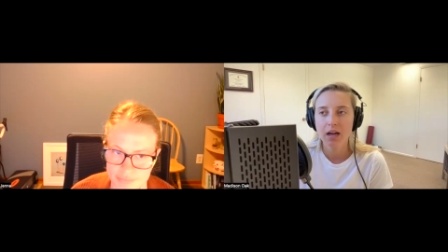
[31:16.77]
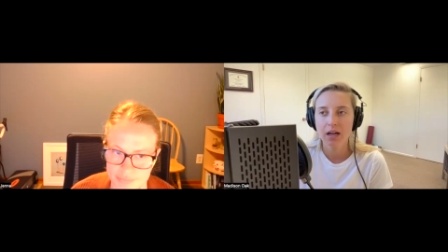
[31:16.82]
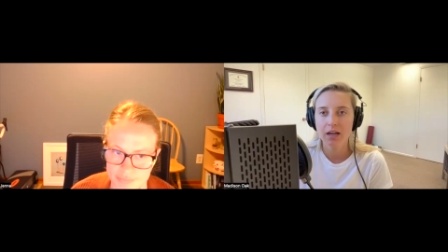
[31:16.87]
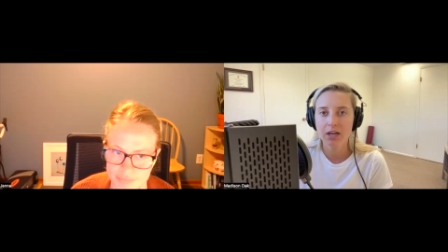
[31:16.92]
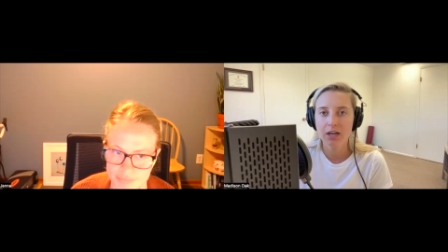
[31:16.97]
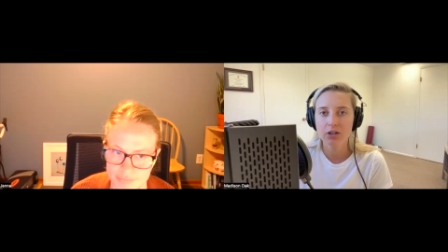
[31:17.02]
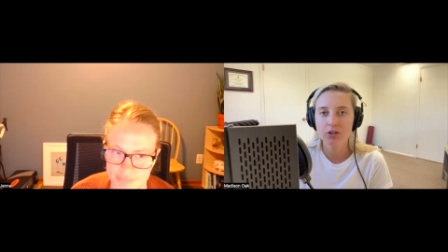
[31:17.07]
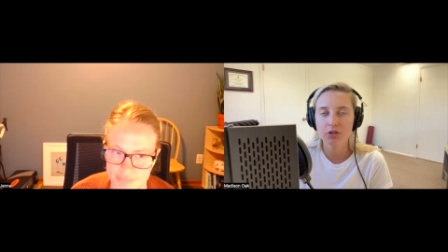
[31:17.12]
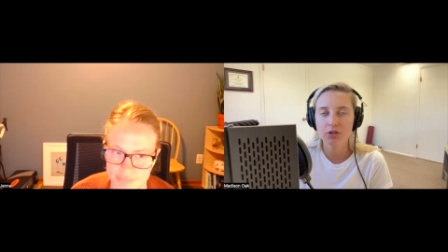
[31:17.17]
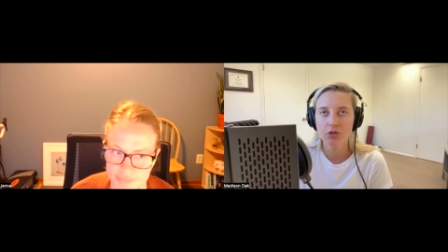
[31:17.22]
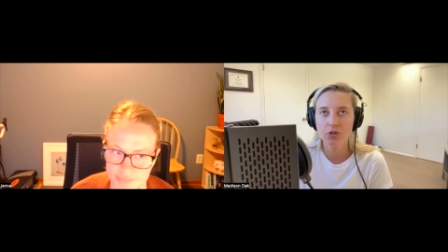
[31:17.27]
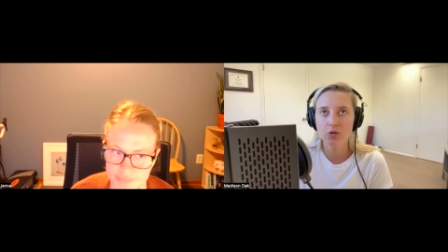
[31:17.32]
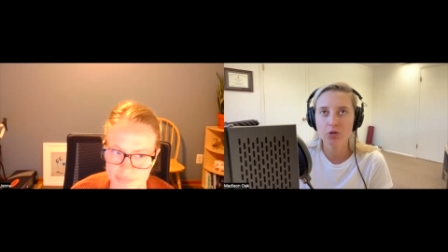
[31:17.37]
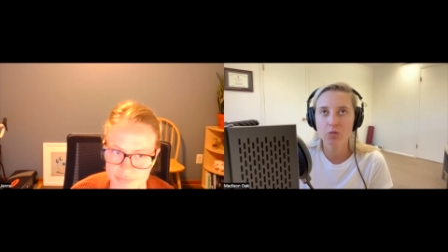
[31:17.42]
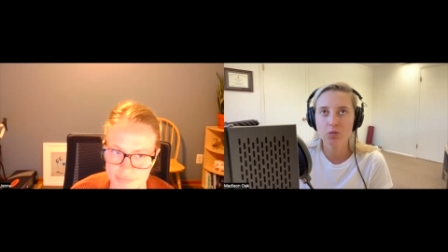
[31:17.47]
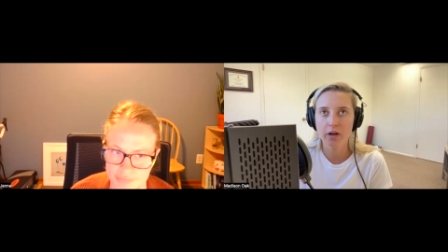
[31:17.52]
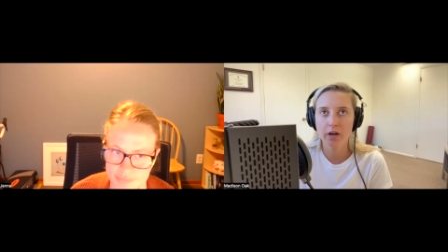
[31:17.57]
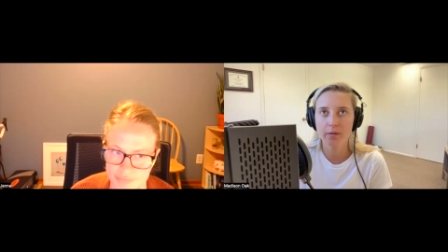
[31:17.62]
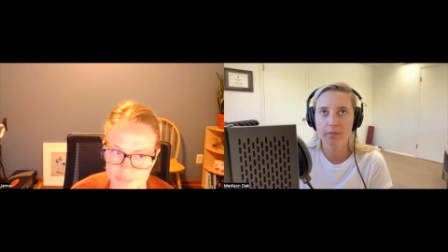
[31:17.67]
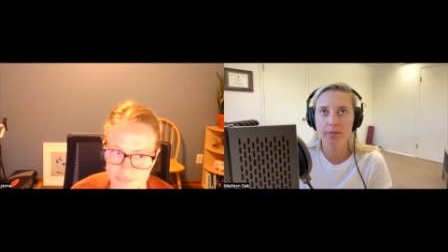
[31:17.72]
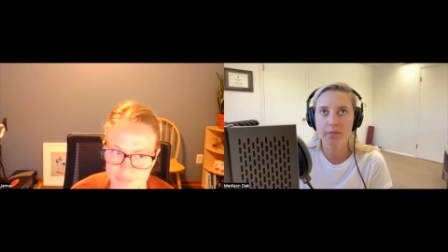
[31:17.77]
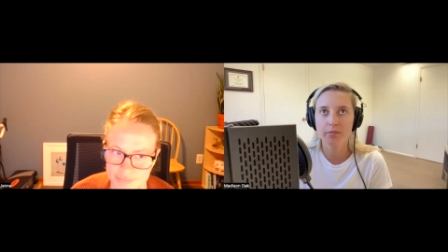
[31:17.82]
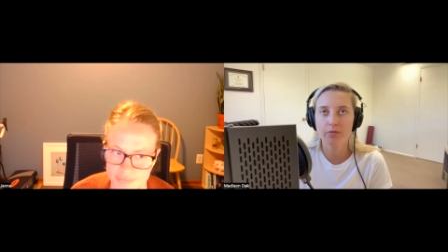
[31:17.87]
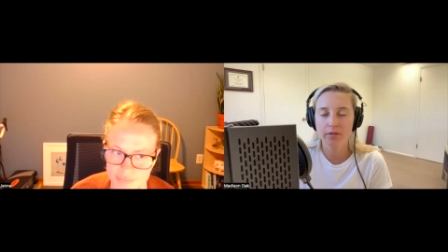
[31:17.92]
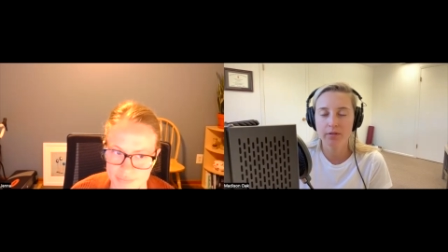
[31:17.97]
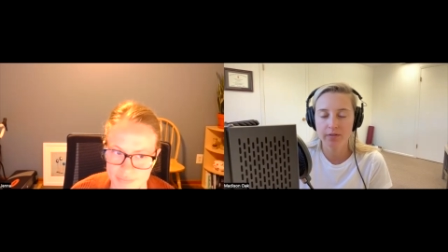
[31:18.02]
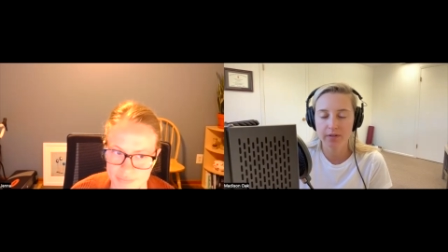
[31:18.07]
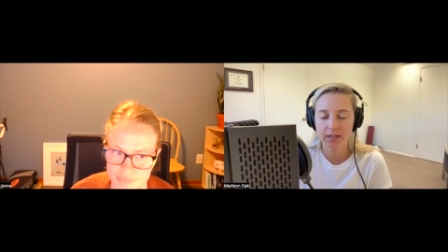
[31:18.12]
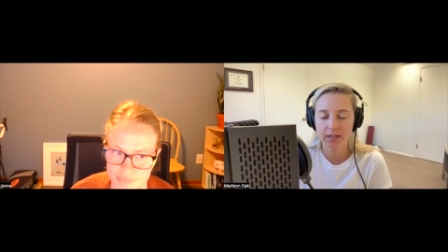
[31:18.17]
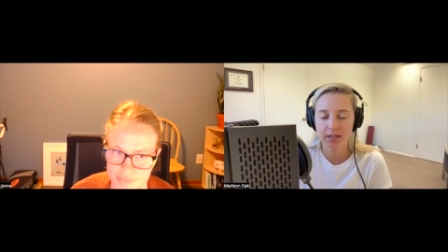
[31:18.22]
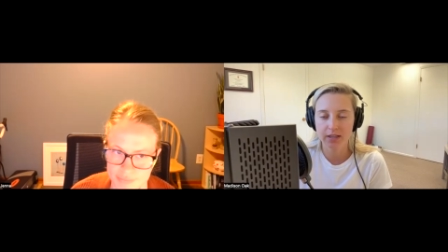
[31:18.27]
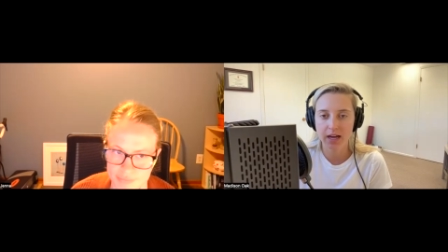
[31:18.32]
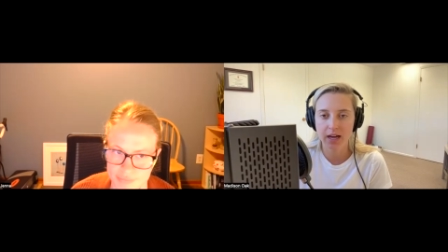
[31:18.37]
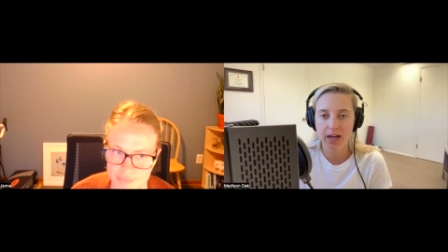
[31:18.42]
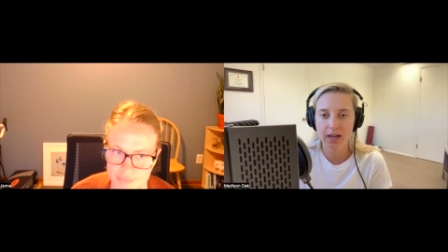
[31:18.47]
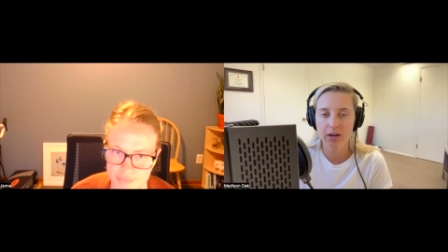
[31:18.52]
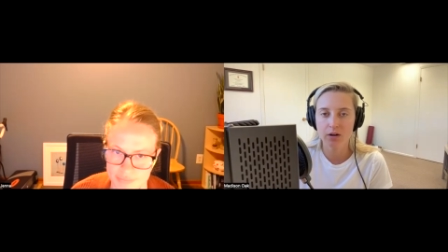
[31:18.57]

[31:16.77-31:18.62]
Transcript: And I do want to be privy to that